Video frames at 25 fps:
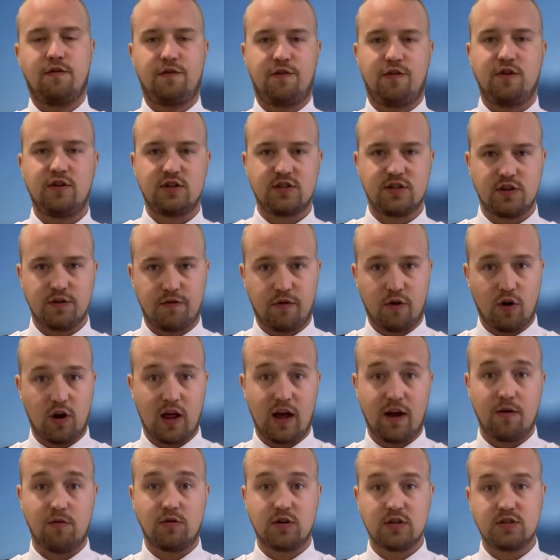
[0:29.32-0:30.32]
First of all,
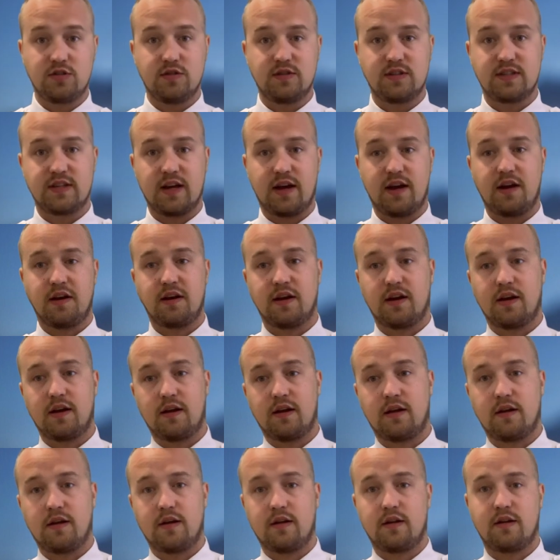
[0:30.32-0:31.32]
I want to say
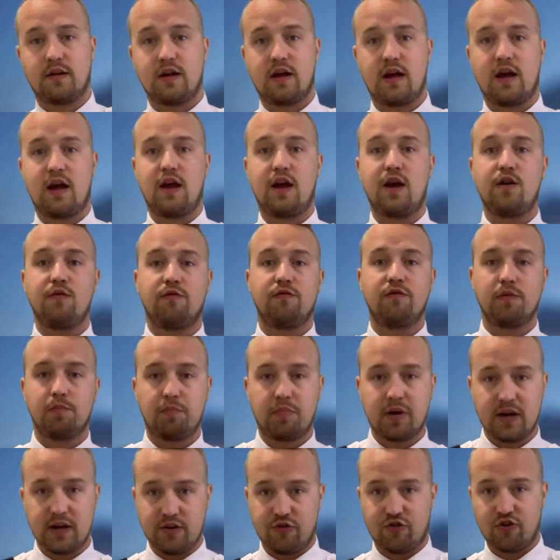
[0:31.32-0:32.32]
that every
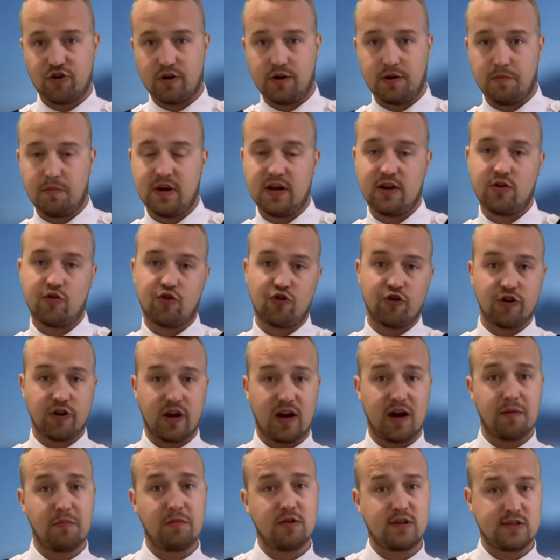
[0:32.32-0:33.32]
page I mention,
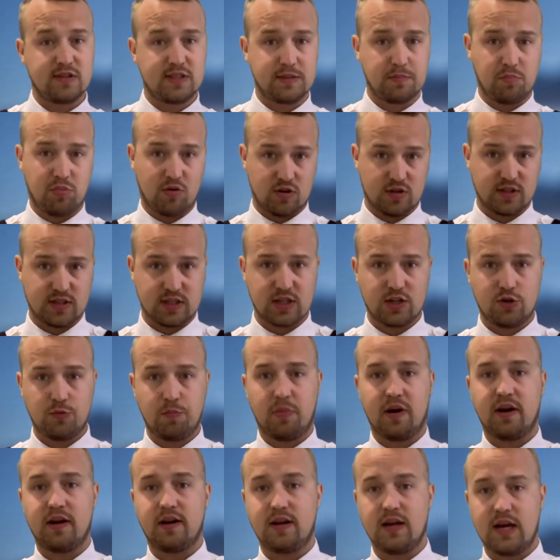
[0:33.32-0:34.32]
I'm not sponsored
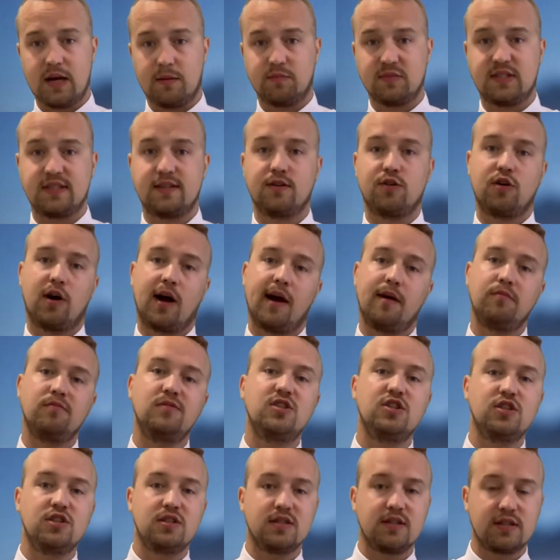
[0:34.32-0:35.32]
by them. So I'm
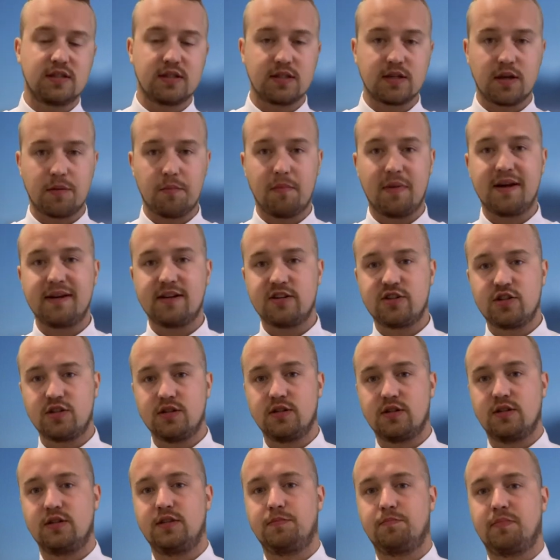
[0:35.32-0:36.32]
just mentioning
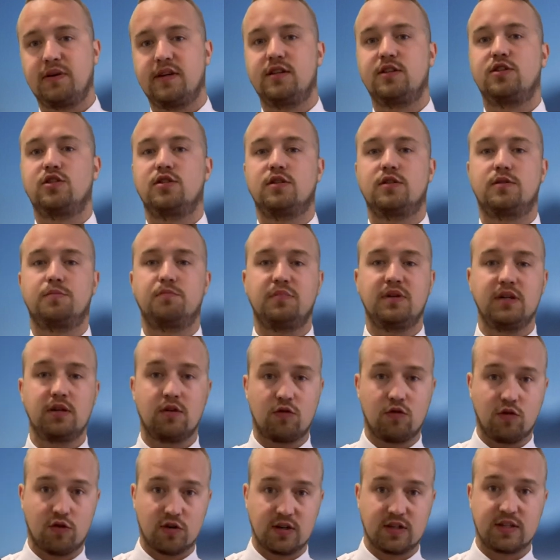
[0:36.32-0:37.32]
these pages
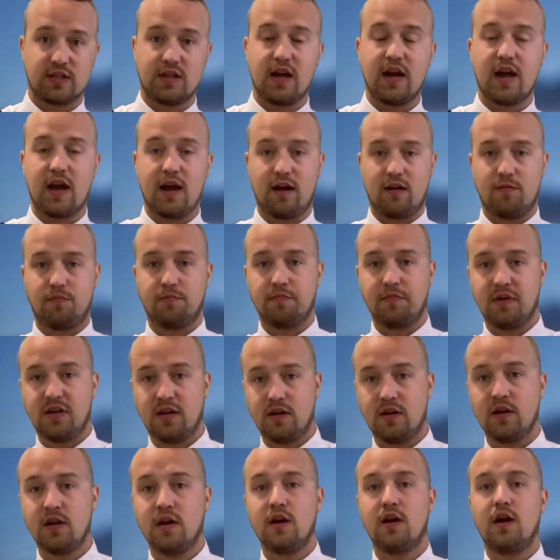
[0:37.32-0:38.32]
because they help
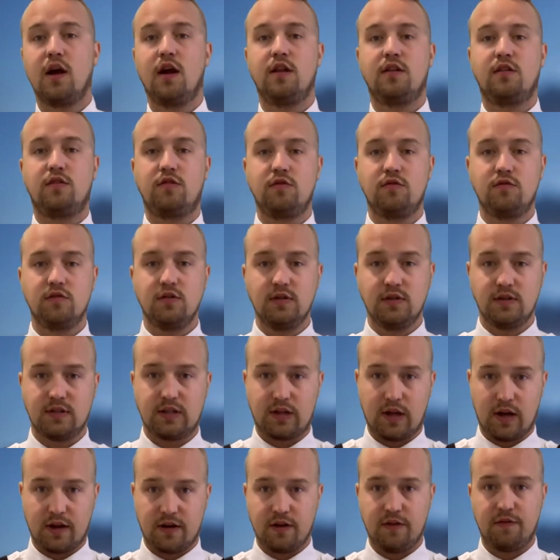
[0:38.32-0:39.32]
me to
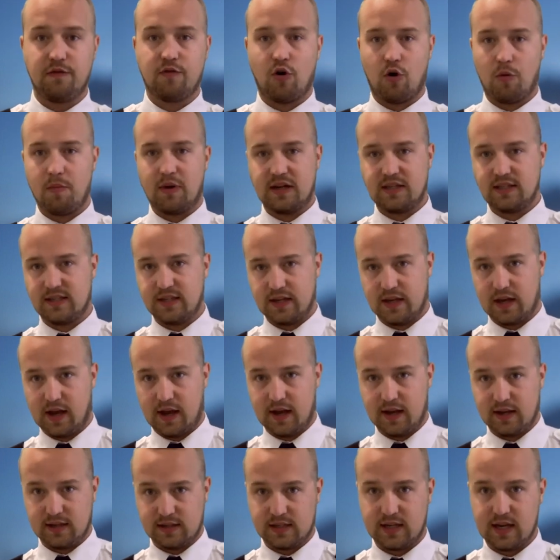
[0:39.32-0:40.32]
study for my CAA
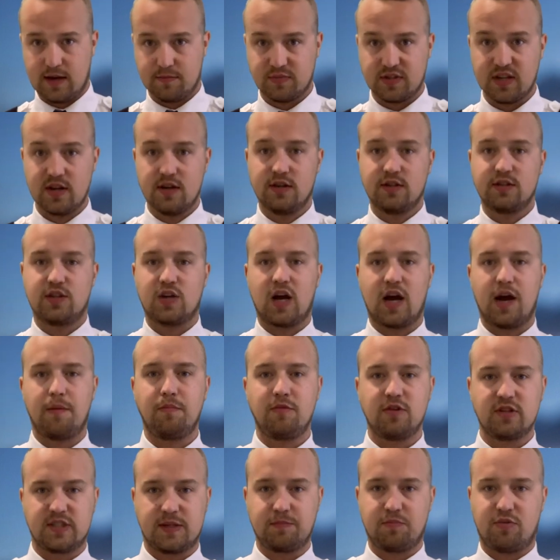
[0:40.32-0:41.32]
exams. So I'm
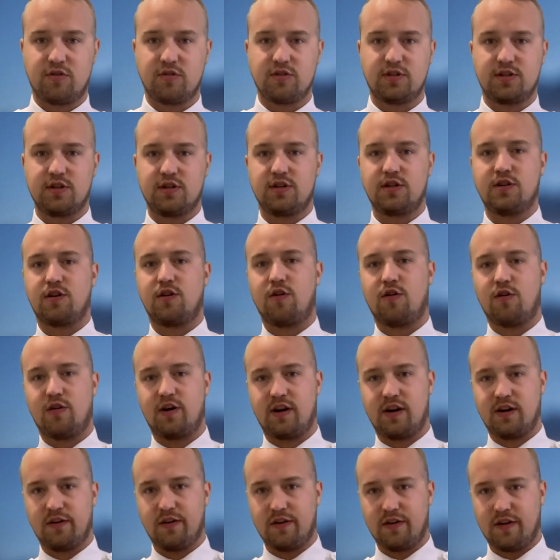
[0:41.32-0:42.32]
not sponsored
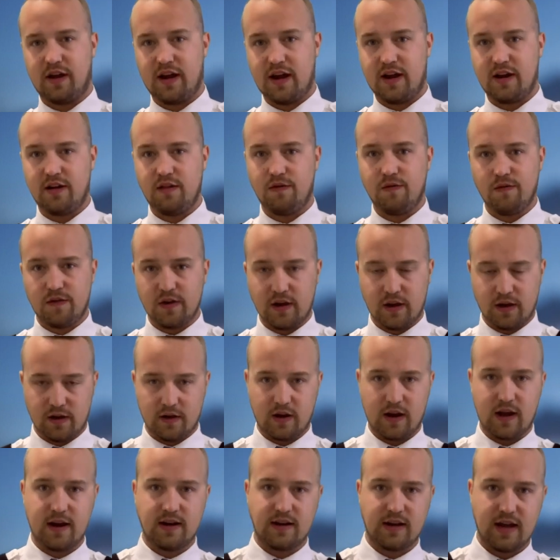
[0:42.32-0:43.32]
or anything
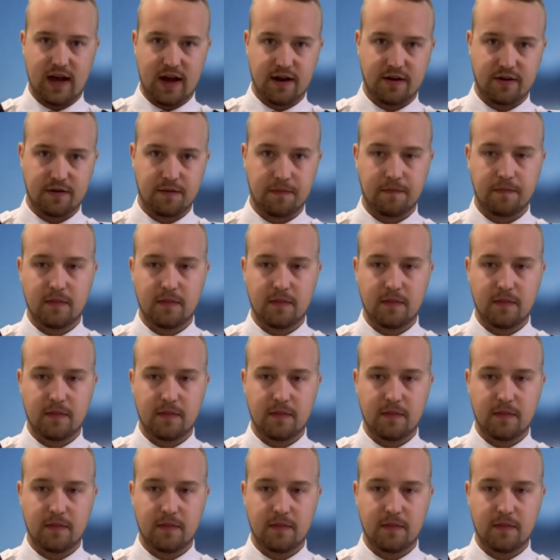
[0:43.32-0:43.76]
like that.